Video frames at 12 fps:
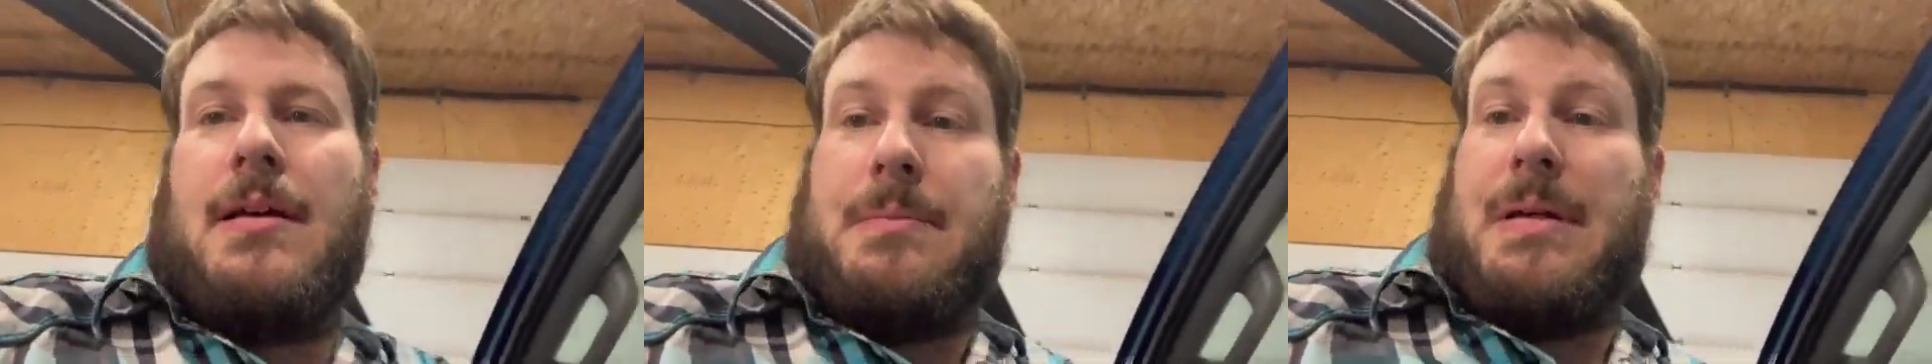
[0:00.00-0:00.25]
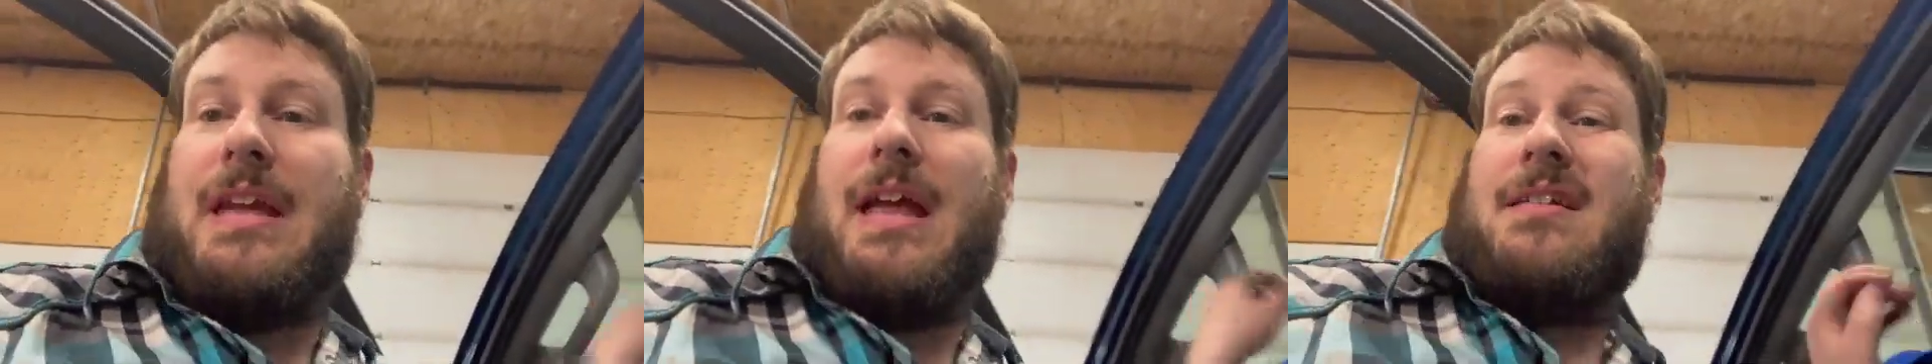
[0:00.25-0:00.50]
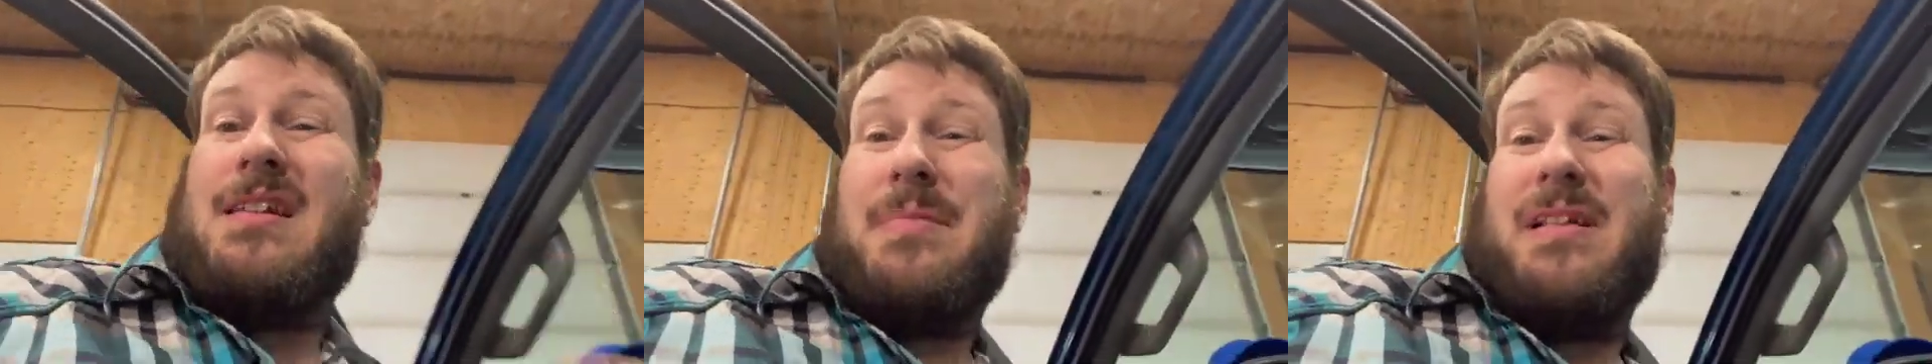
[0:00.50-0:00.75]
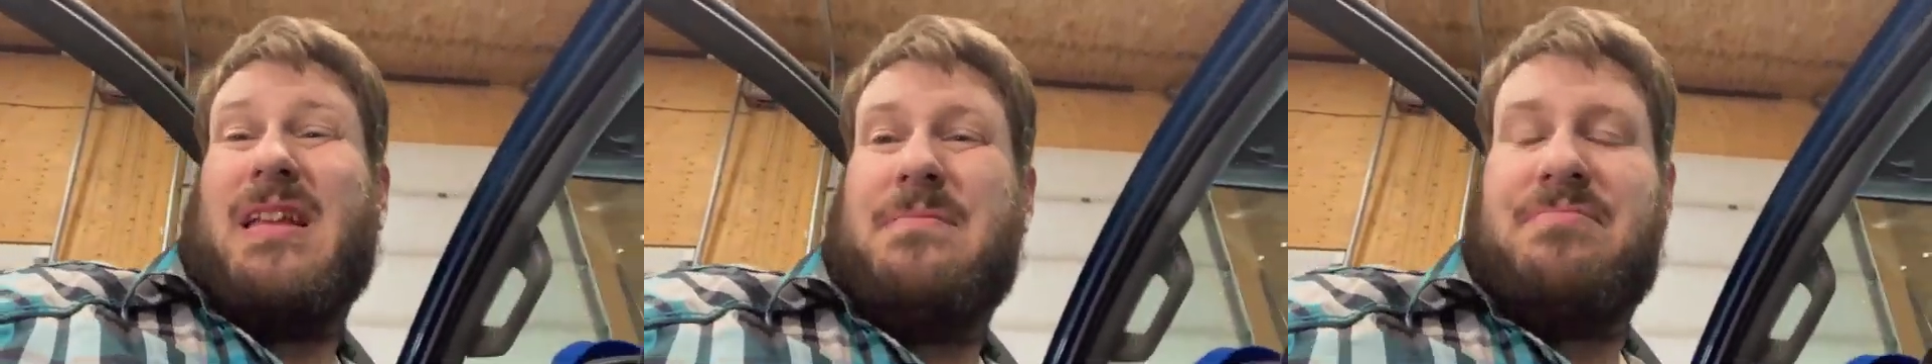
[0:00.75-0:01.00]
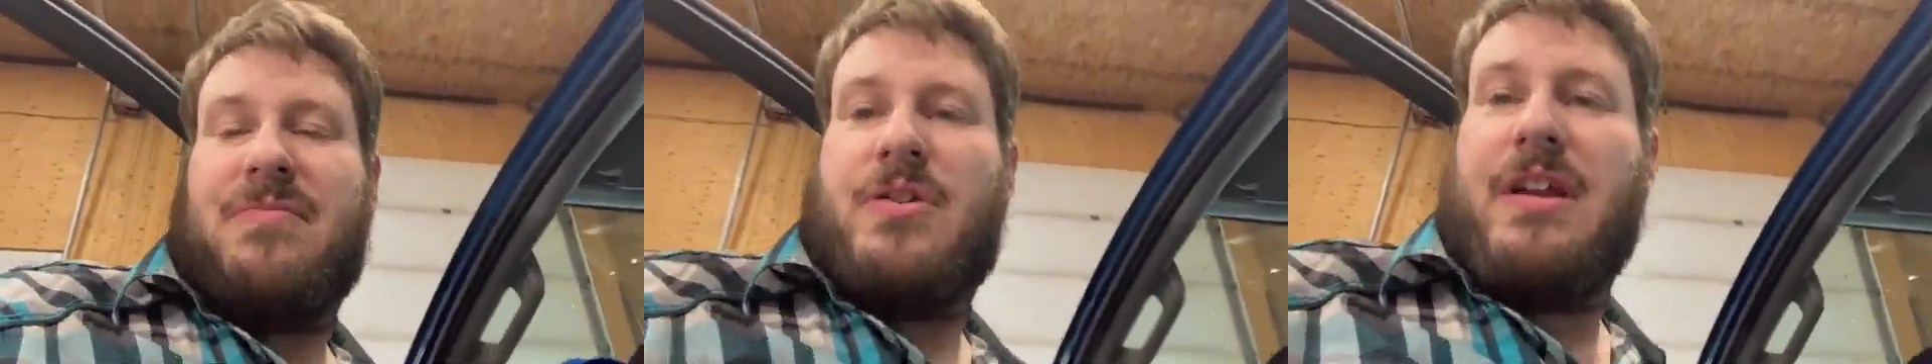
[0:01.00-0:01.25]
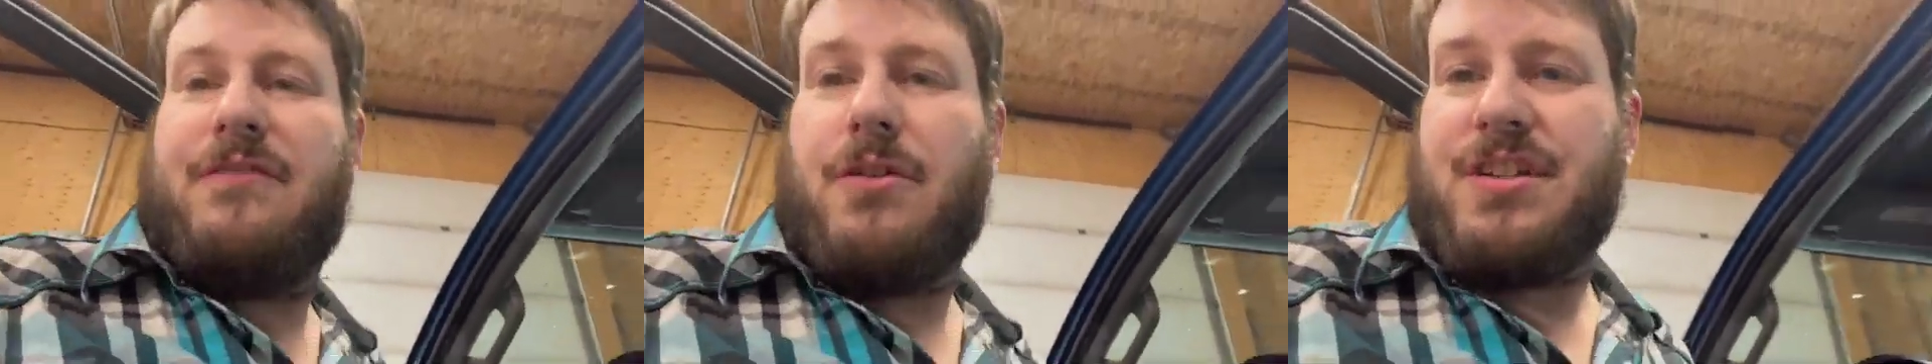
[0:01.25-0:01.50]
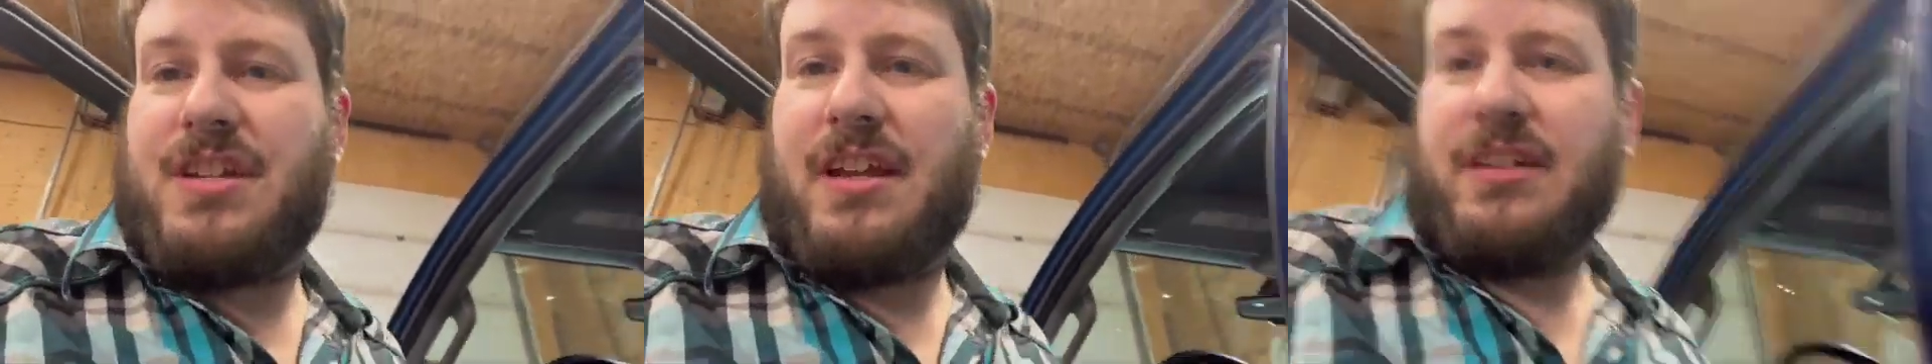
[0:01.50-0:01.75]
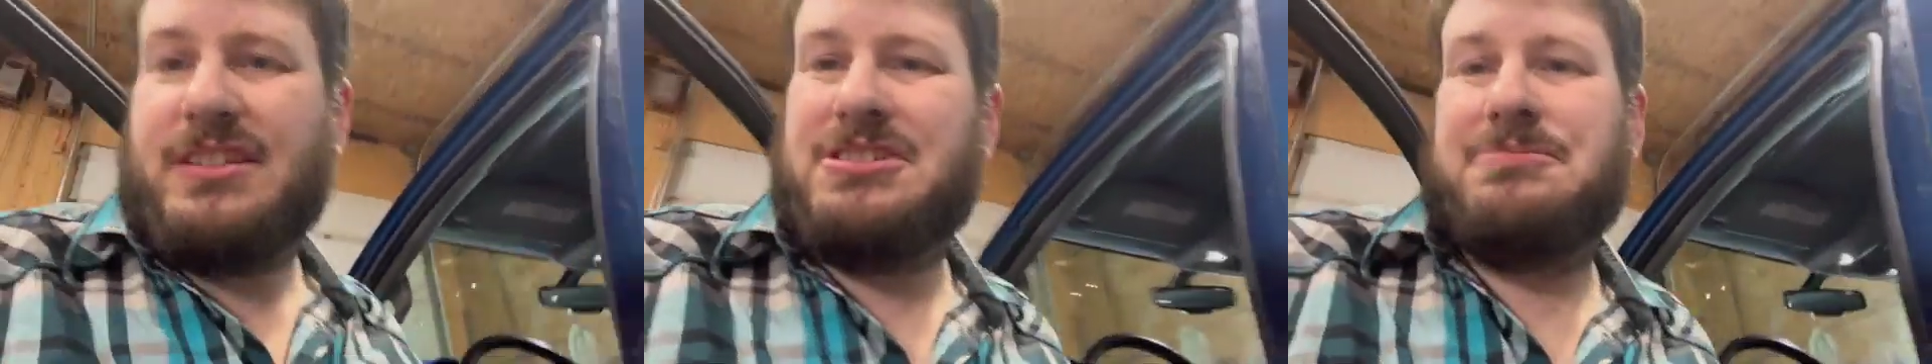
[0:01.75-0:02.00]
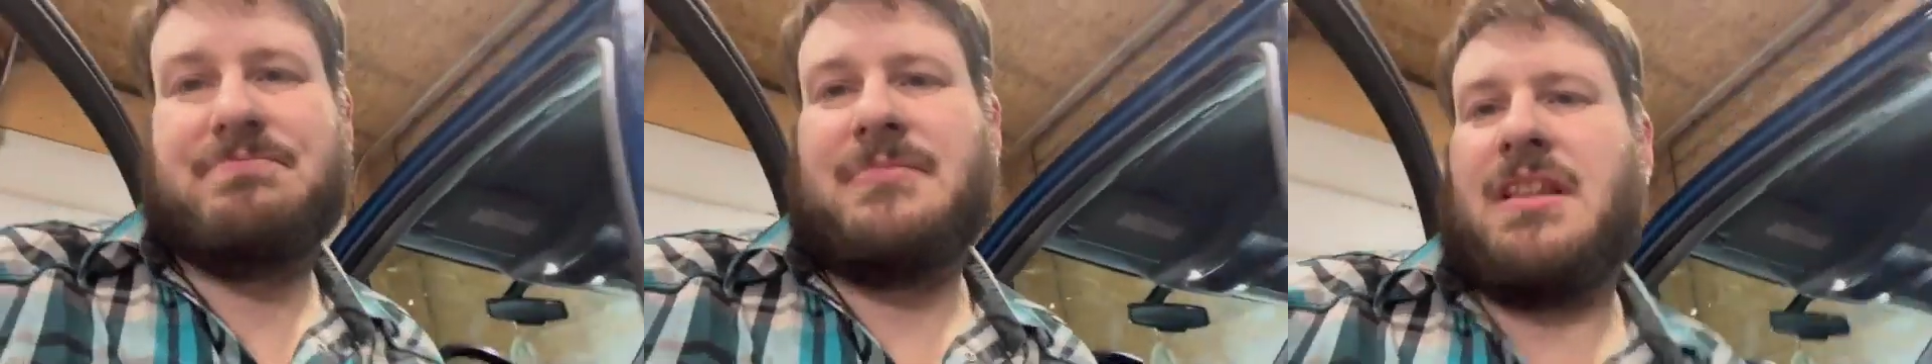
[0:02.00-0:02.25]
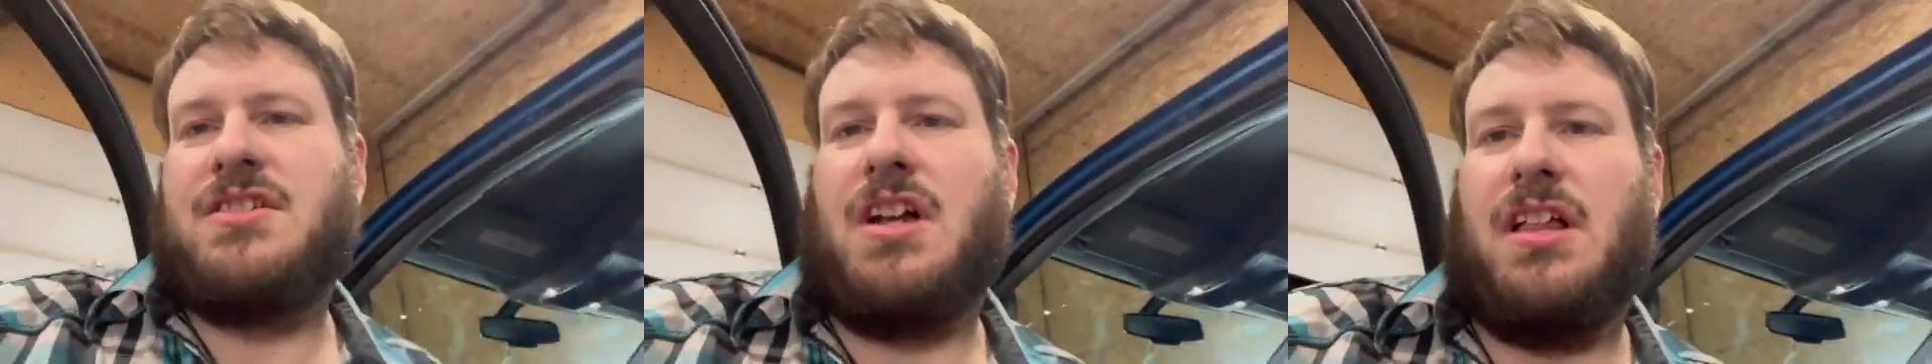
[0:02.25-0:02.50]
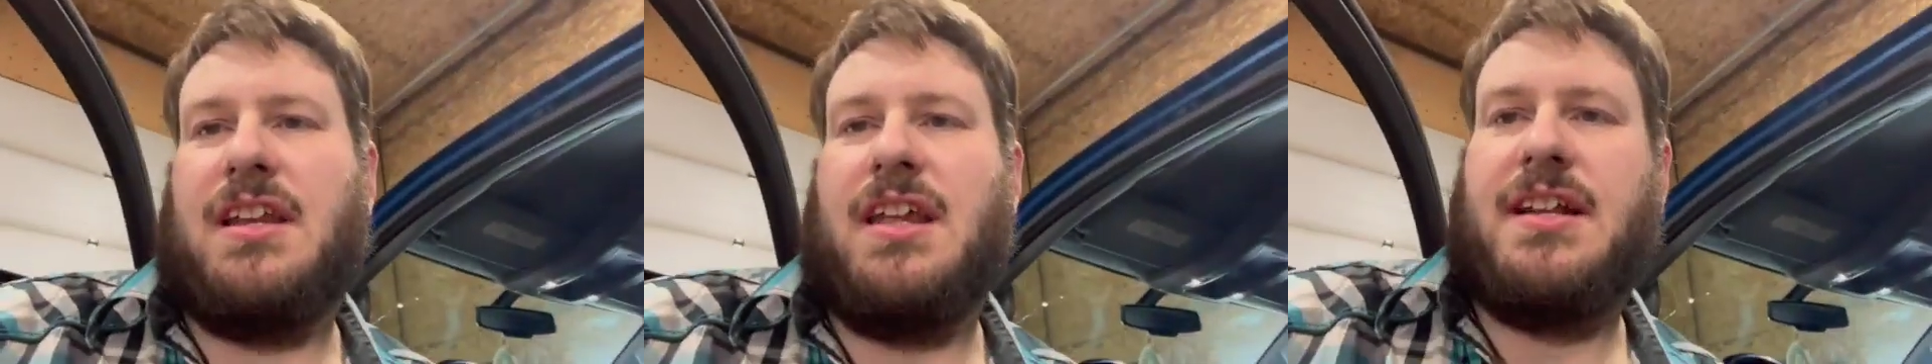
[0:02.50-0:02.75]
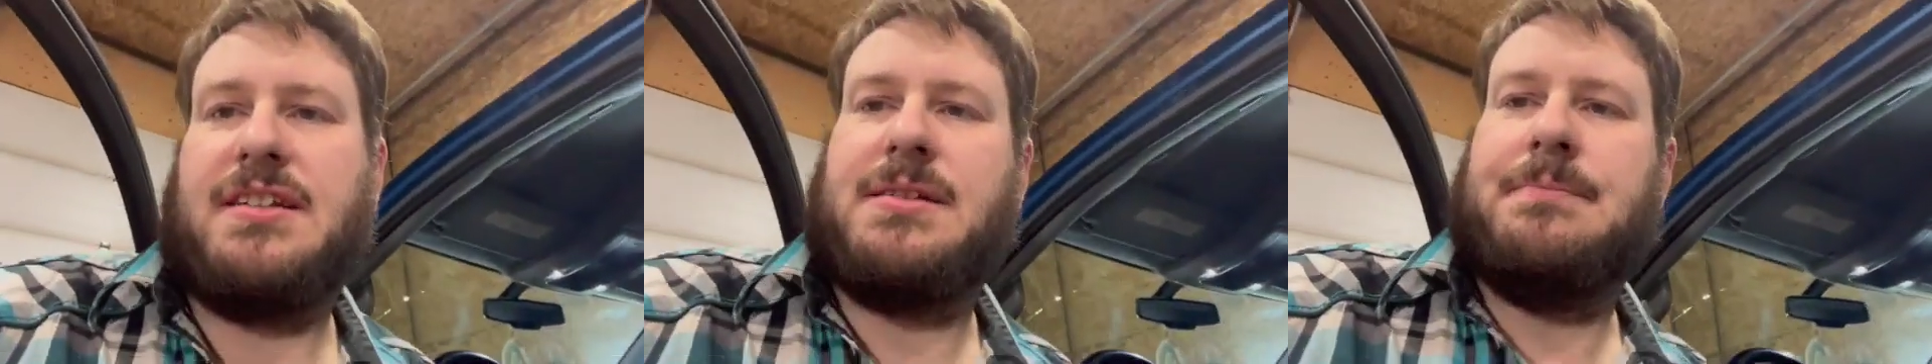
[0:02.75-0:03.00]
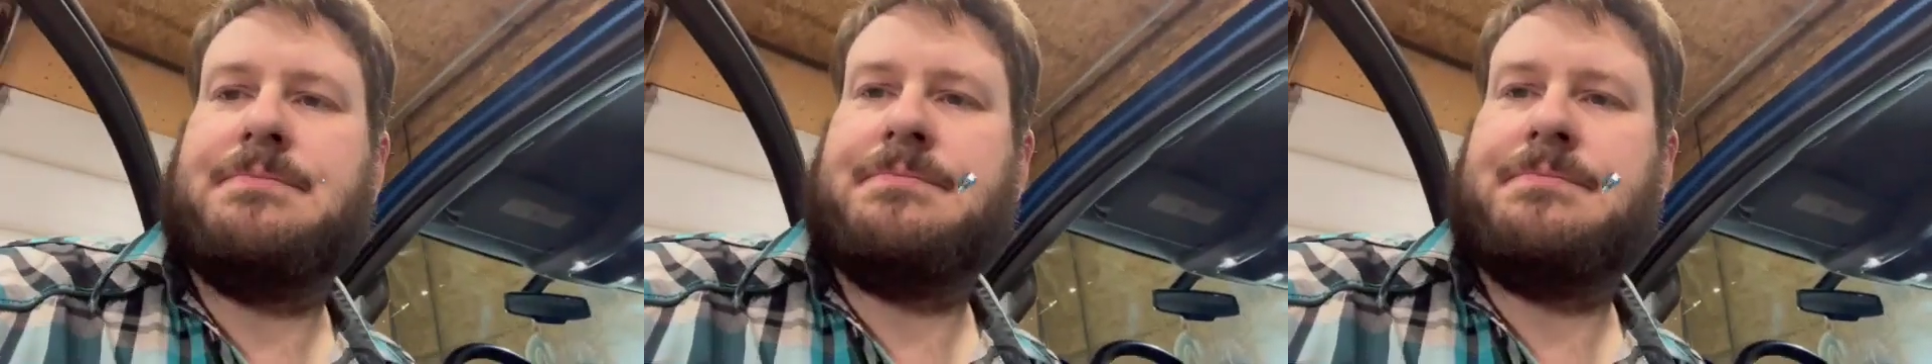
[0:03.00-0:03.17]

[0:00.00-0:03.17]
But yeah, typically 3-4 cycles, that's all it takes.